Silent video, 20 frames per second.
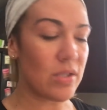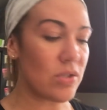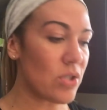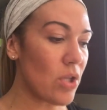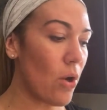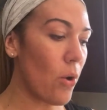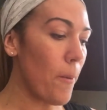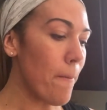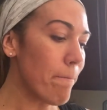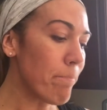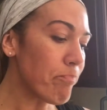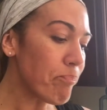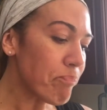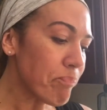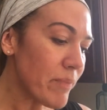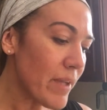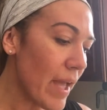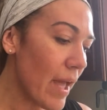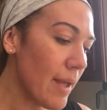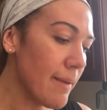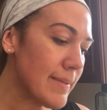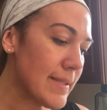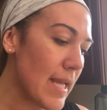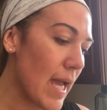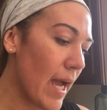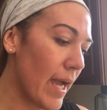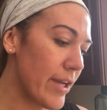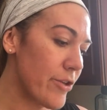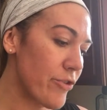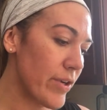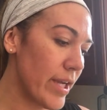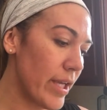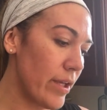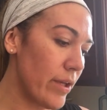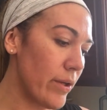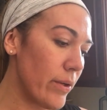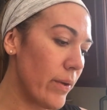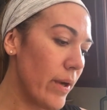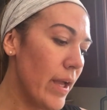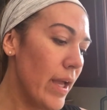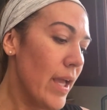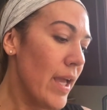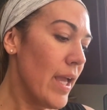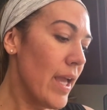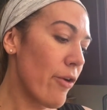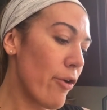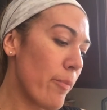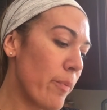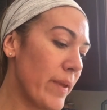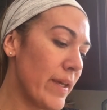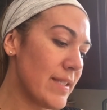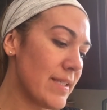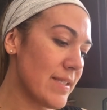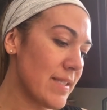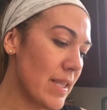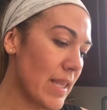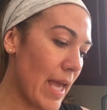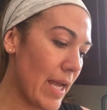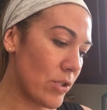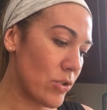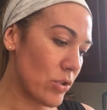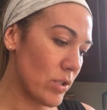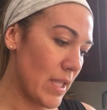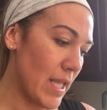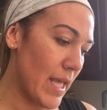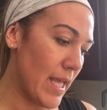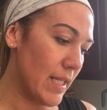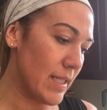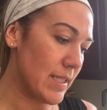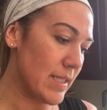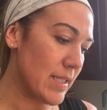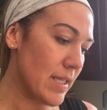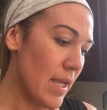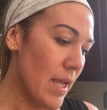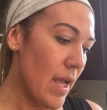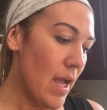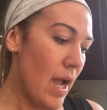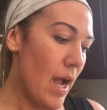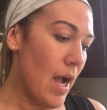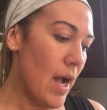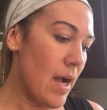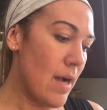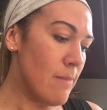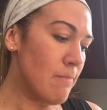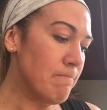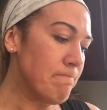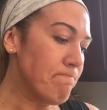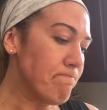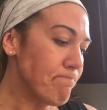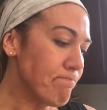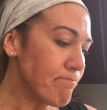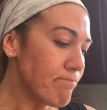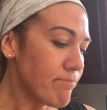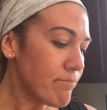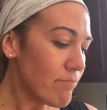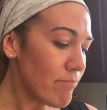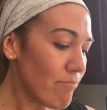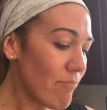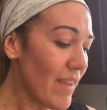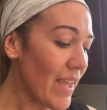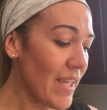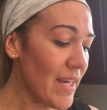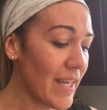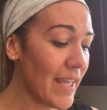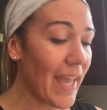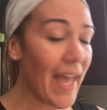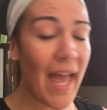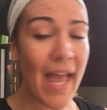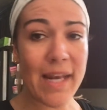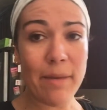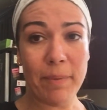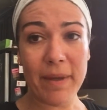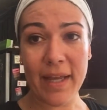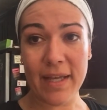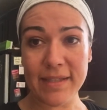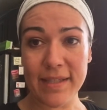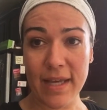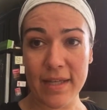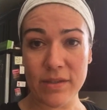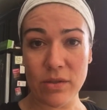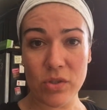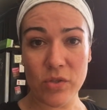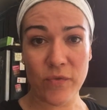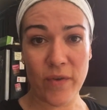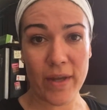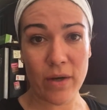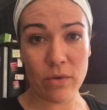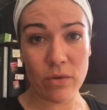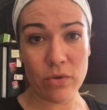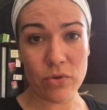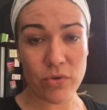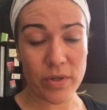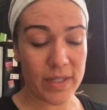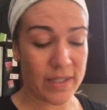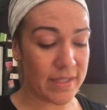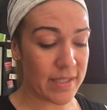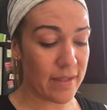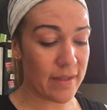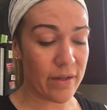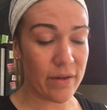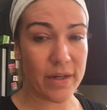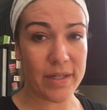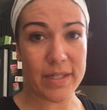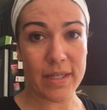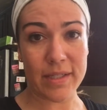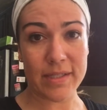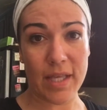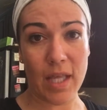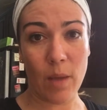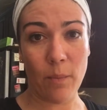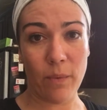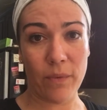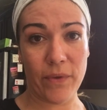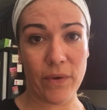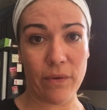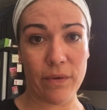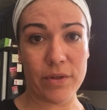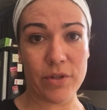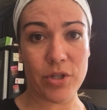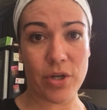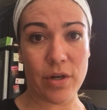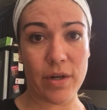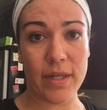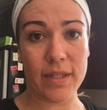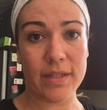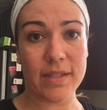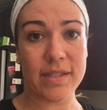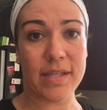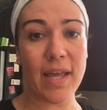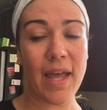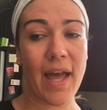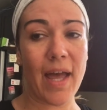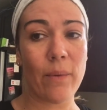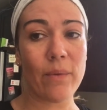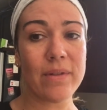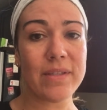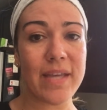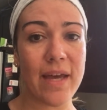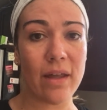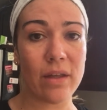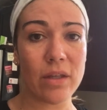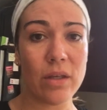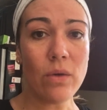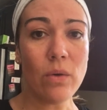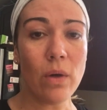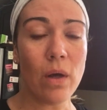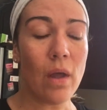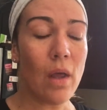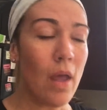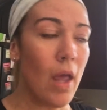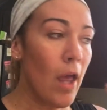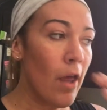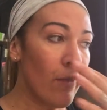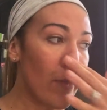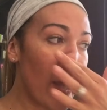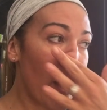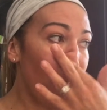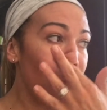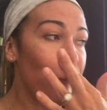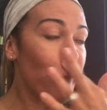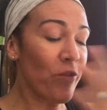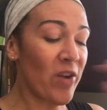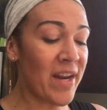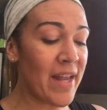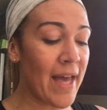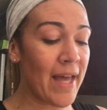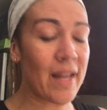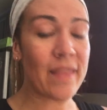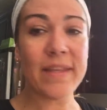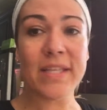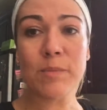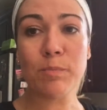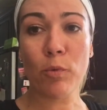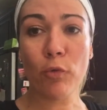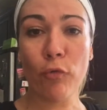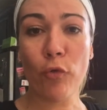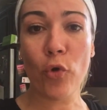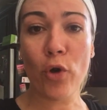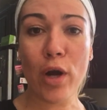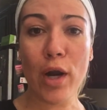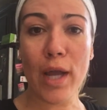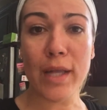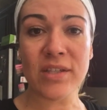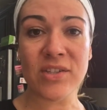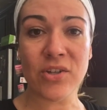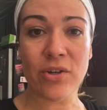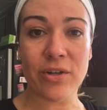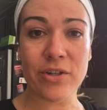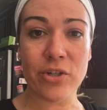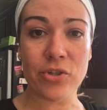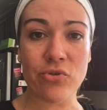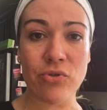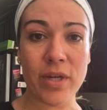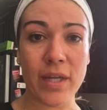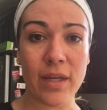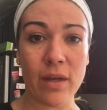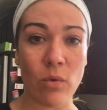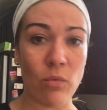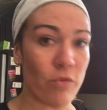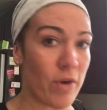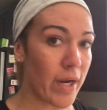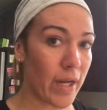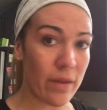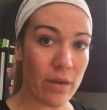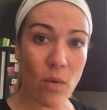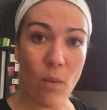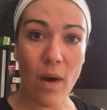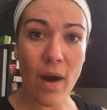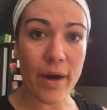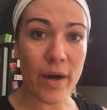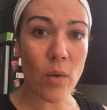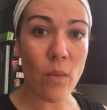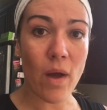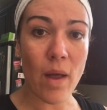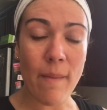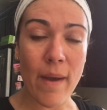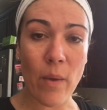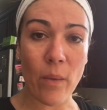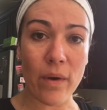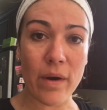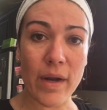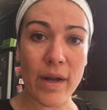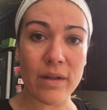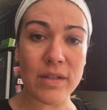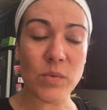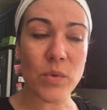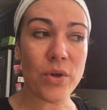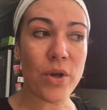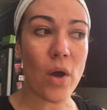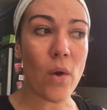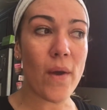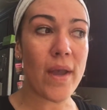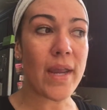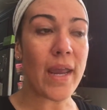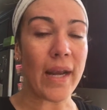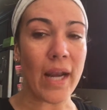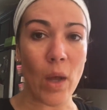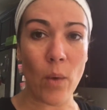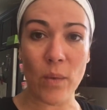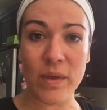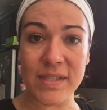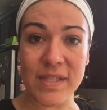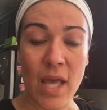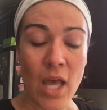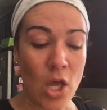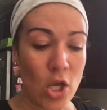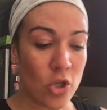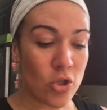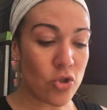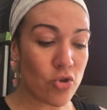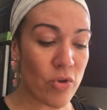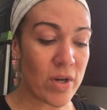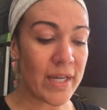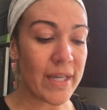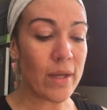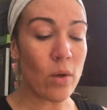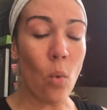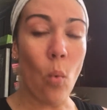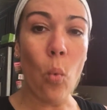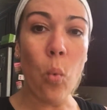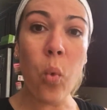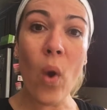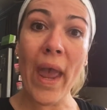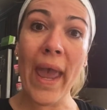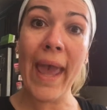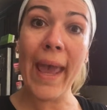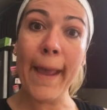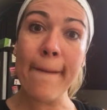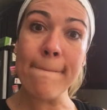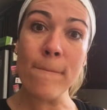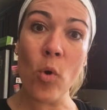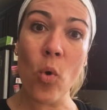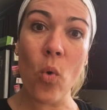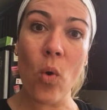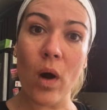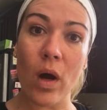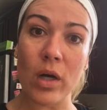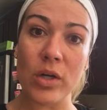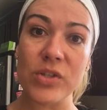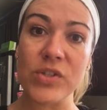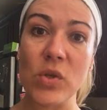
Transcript: So it helps to hydrate you. It replaces electrolytes. And again, because it has those phytonutrients in there, it does help with your endurance. I will tell you that I've run out of this before and started just drinking regular water while my workouts were going, and I was drinking way more.